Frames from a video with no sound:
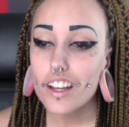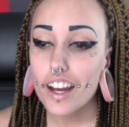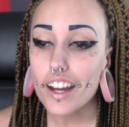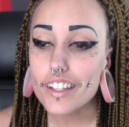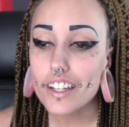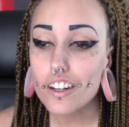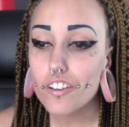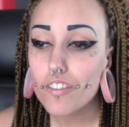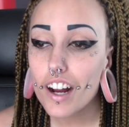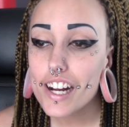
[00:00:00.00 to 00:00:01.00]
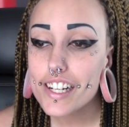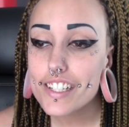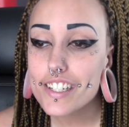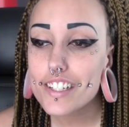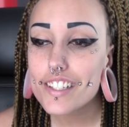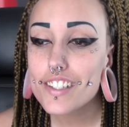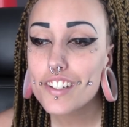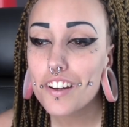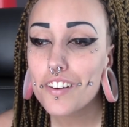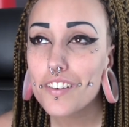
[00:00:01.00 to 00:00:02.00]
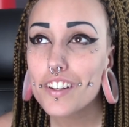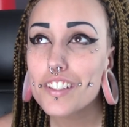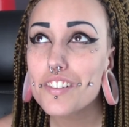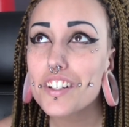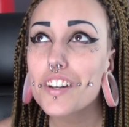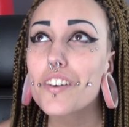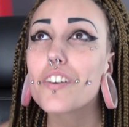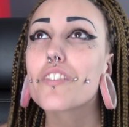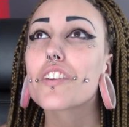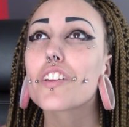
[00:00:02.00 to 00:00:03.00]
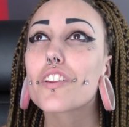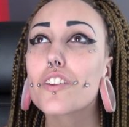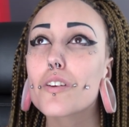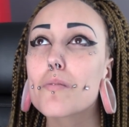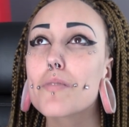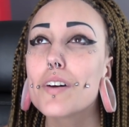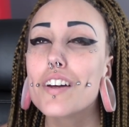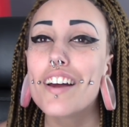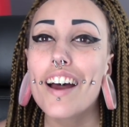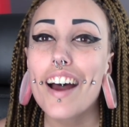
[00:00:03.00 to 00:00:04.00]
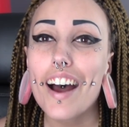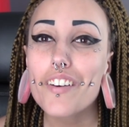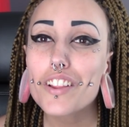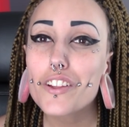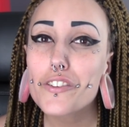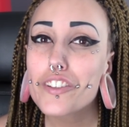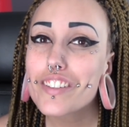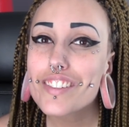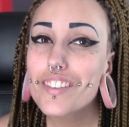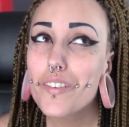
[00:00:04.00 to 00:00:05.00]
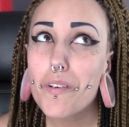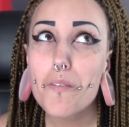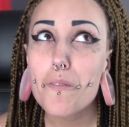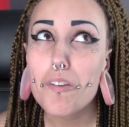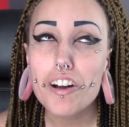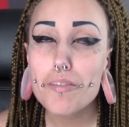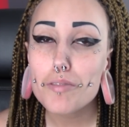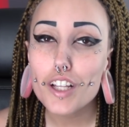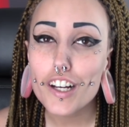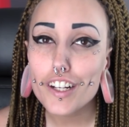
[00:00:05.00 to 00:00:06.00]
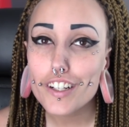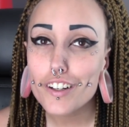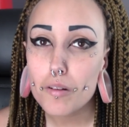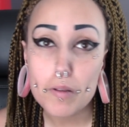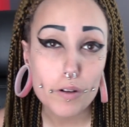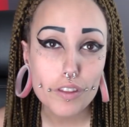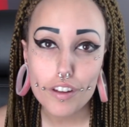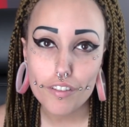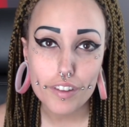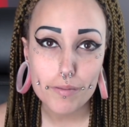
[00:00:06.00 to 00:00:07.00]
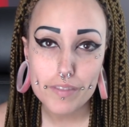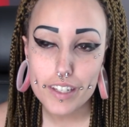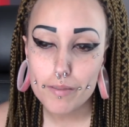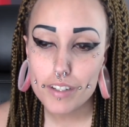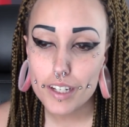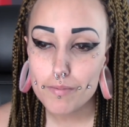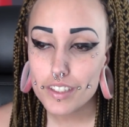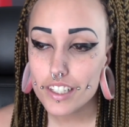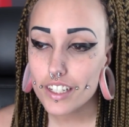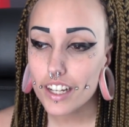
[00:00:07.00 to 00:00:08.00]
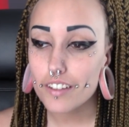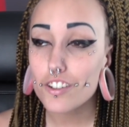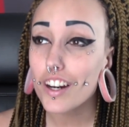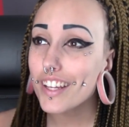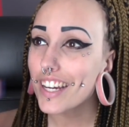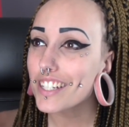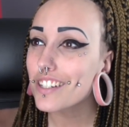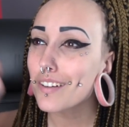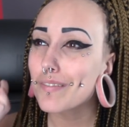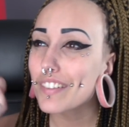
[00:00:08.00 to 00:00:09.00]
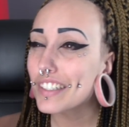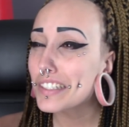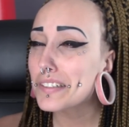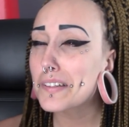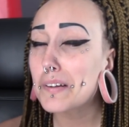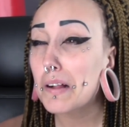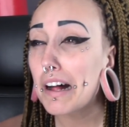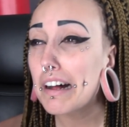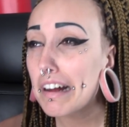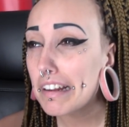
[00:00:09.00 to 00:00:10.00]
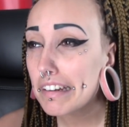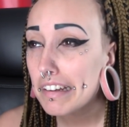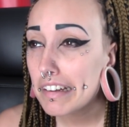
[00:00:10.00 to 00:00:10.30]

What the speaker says: I'd get on rides and as soon as we'd go over the loop, I would lose one plug or both of them sometimes and I'd try to catch them and just they're gone.